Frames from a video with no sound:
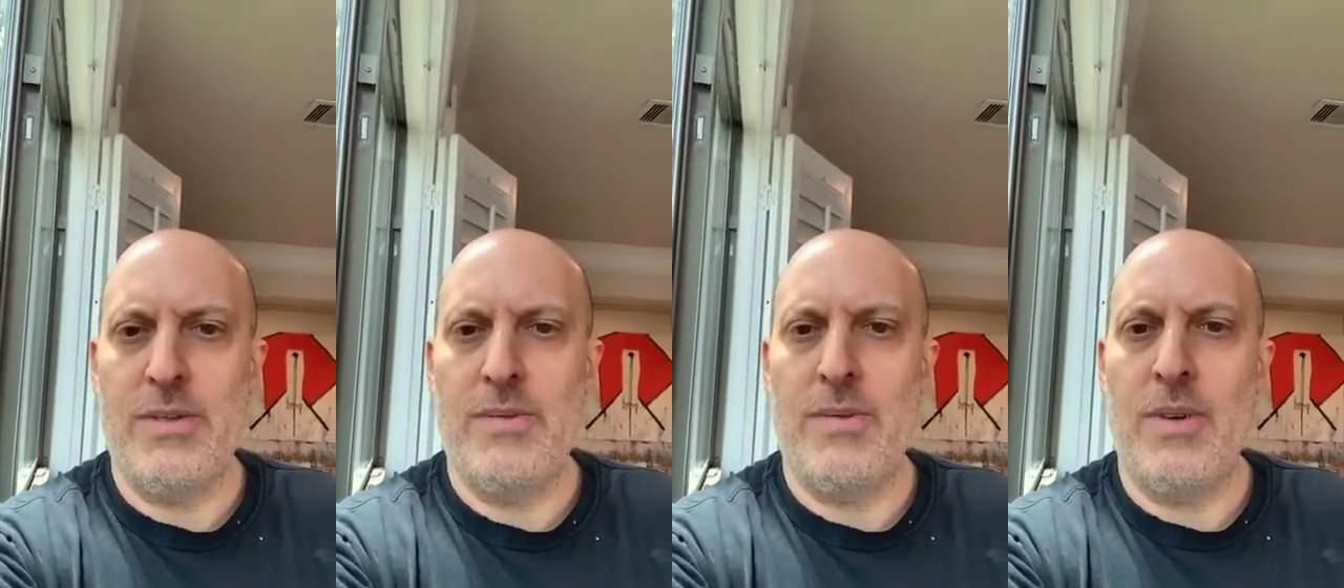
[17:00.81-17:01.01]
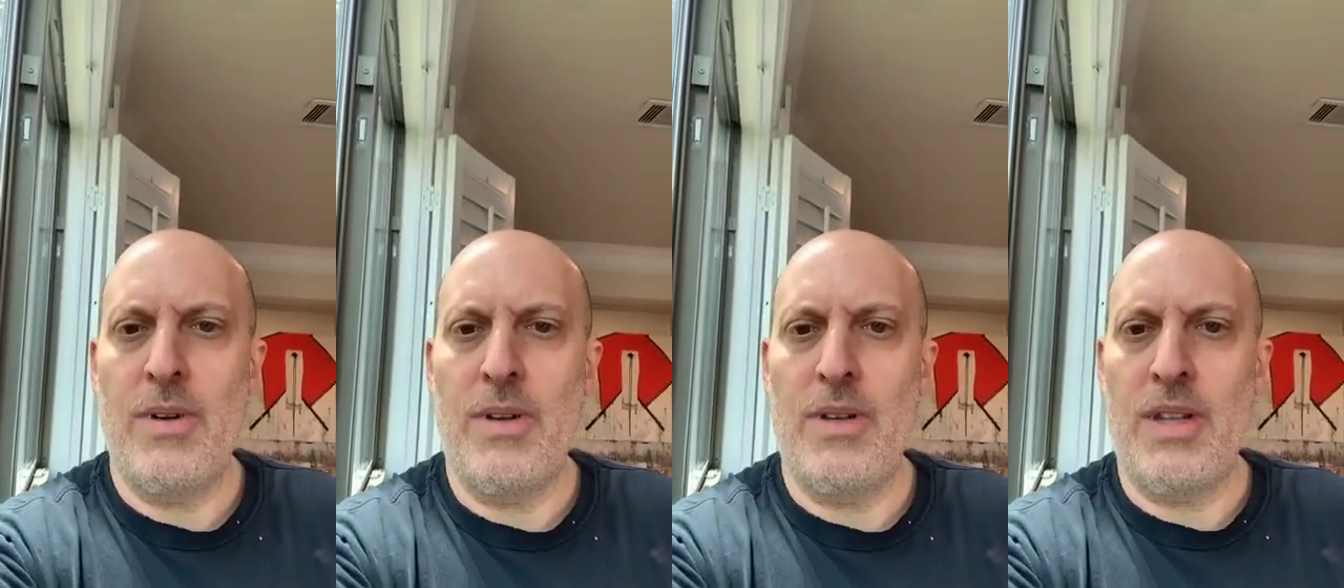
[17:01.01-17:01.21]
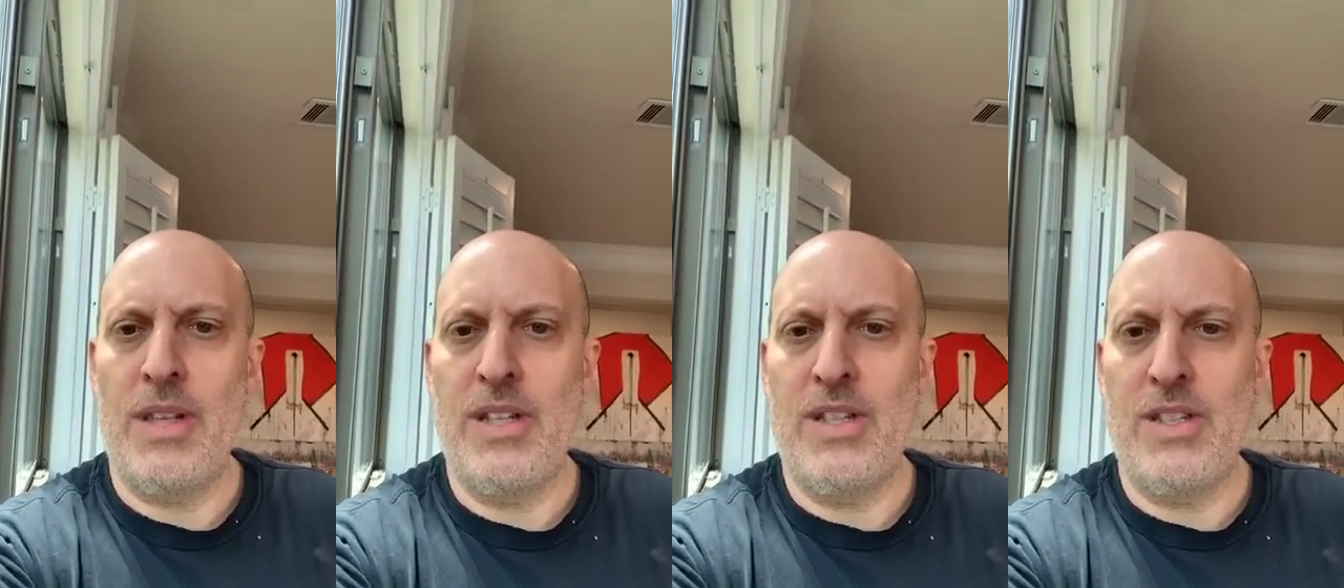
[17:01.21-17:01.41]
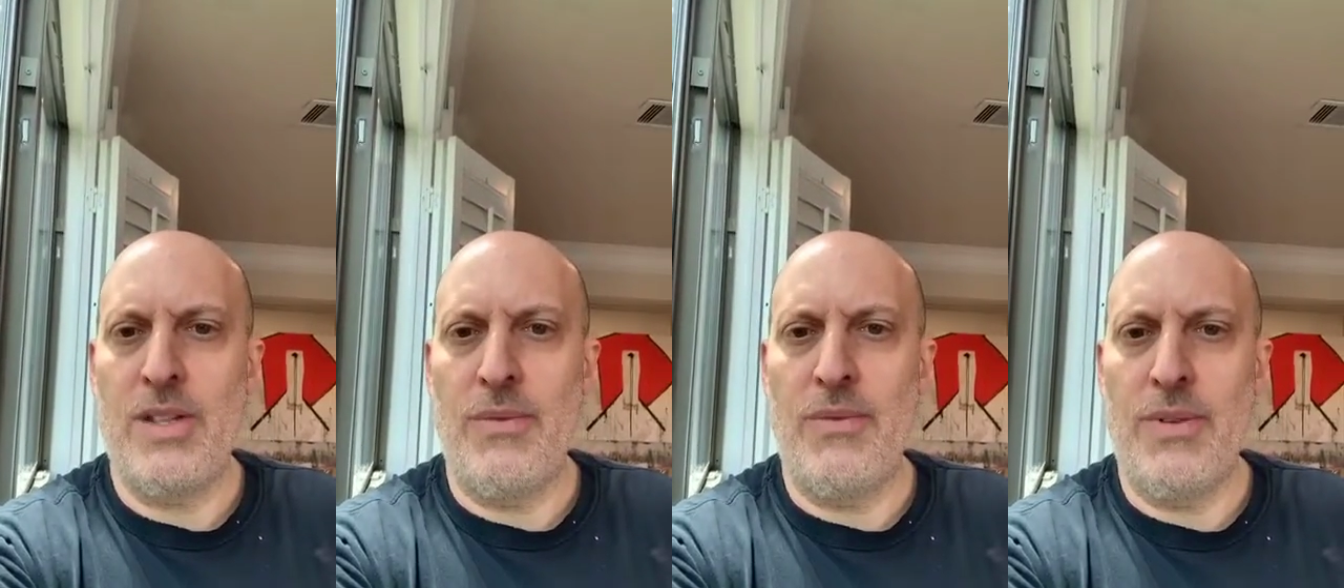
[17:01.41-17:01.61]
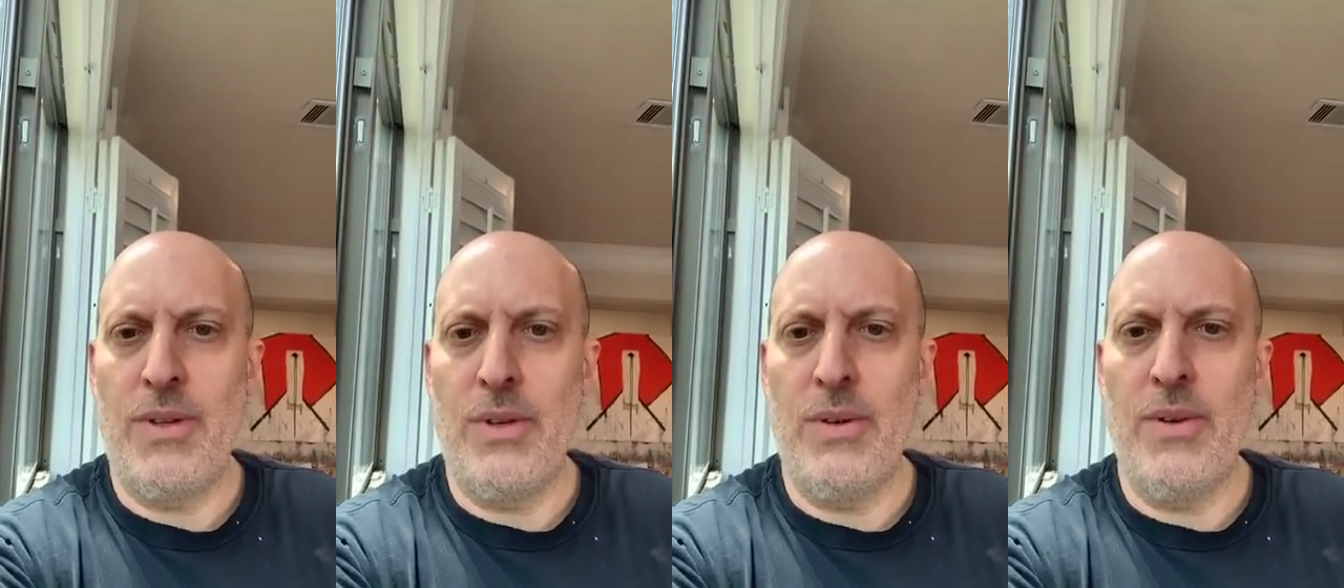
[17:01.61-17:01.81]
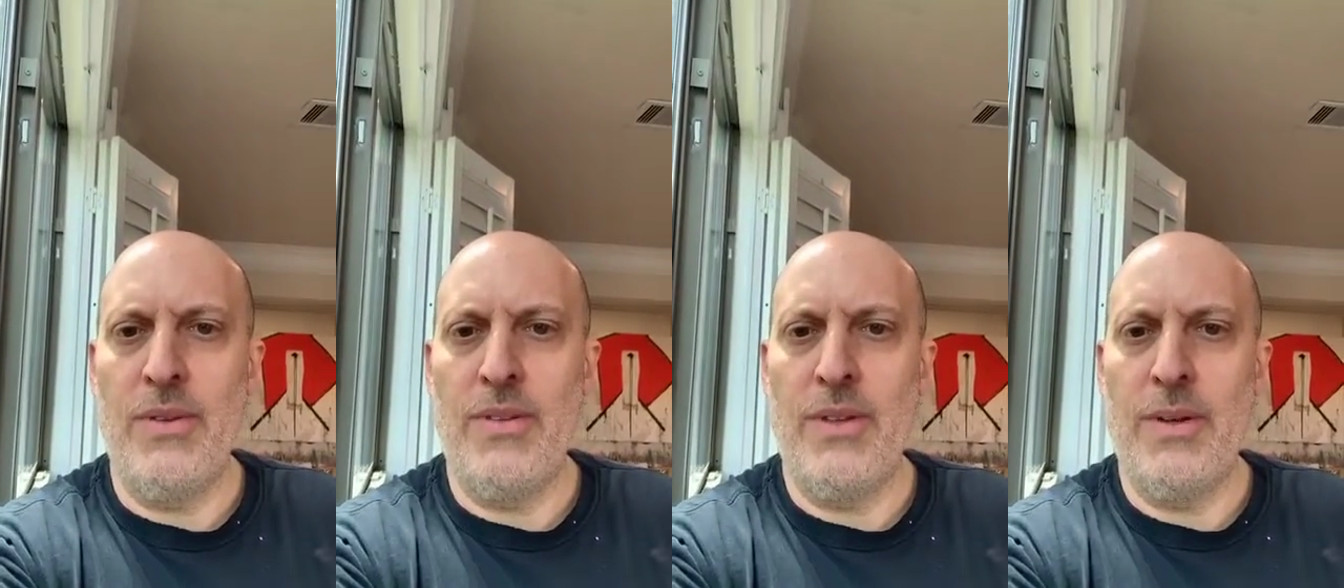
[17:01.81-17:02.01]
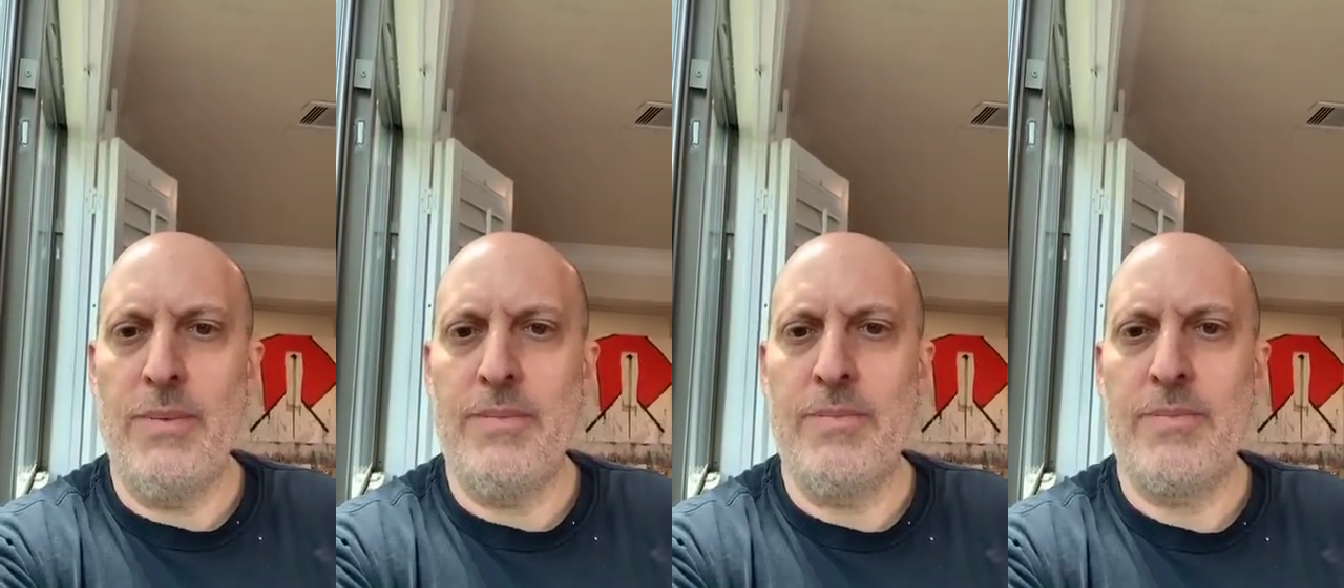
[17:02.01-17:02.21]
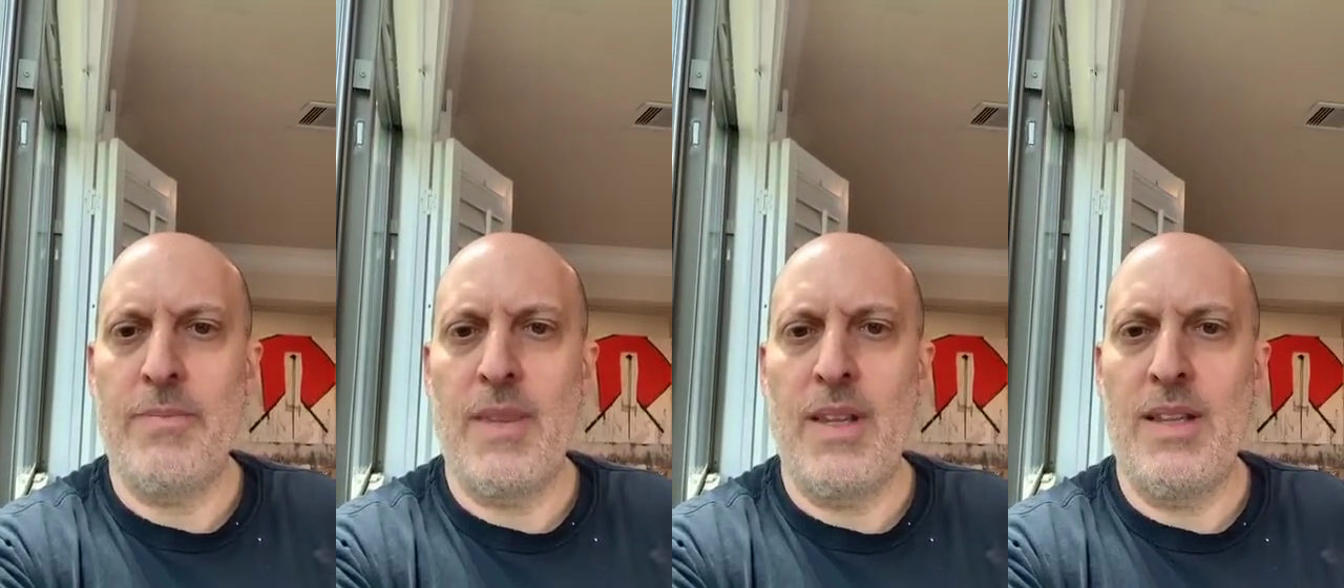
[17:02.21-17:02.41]
or at least a few of them,
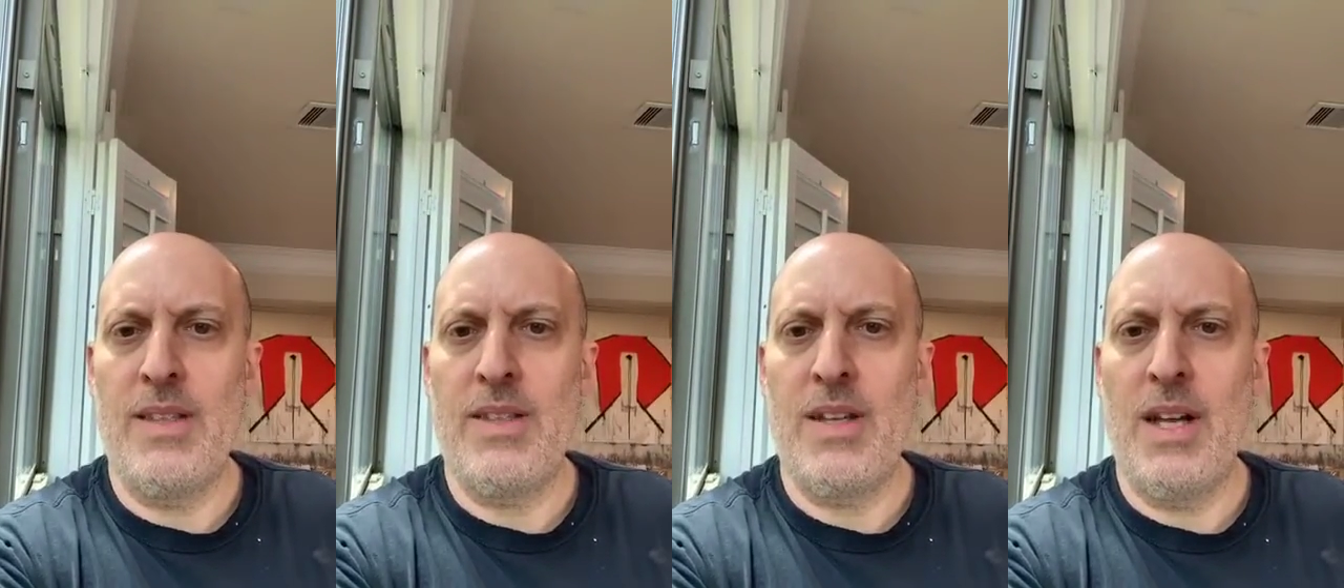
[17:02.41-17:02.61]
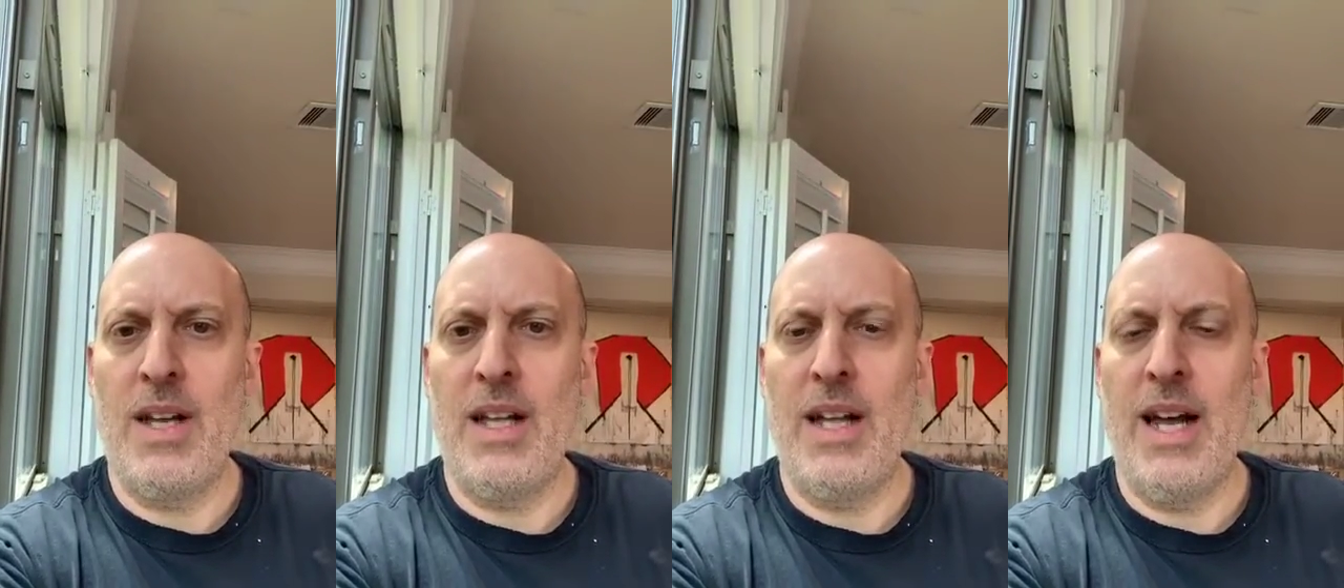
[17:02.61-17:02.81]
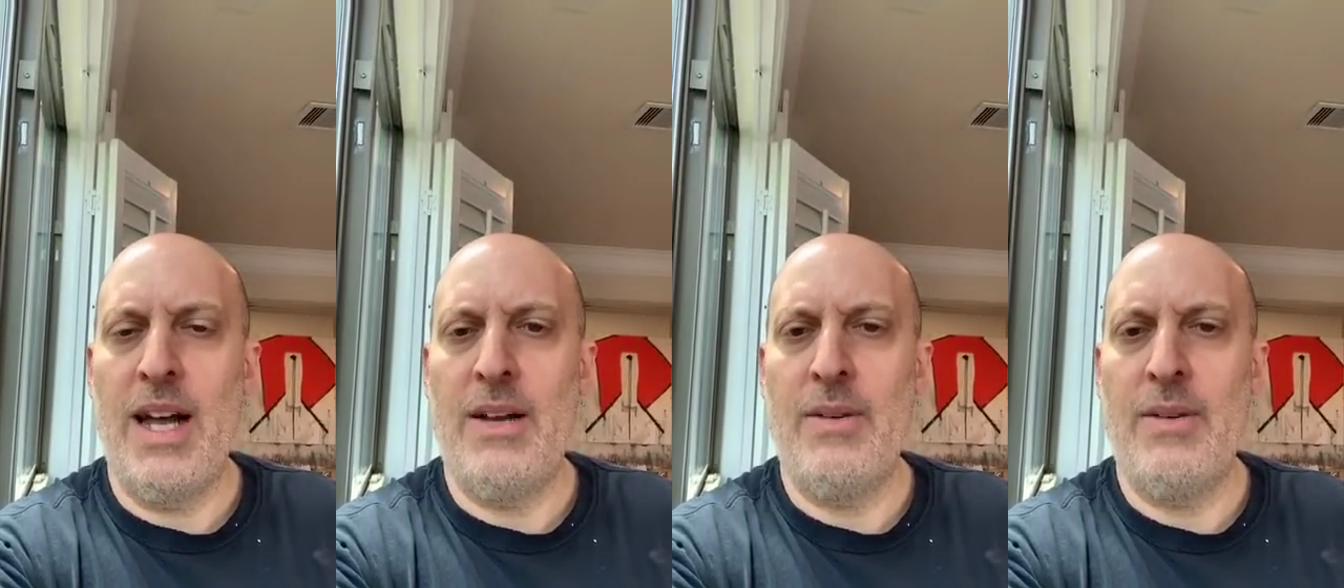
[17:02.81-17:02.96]
until I